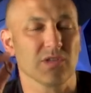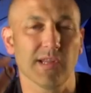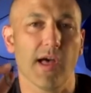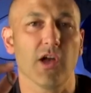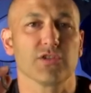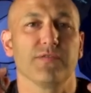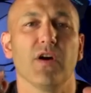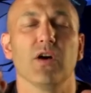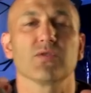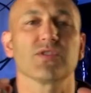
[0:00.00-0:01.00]
large
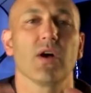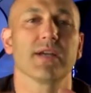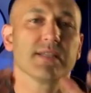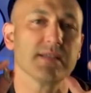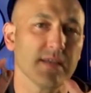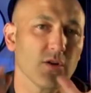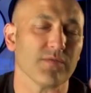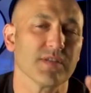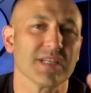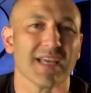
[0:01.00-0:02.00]
file sizes, then
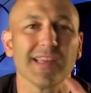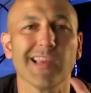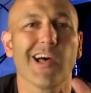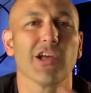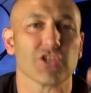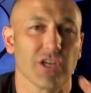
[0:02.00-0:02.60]
obviously a larger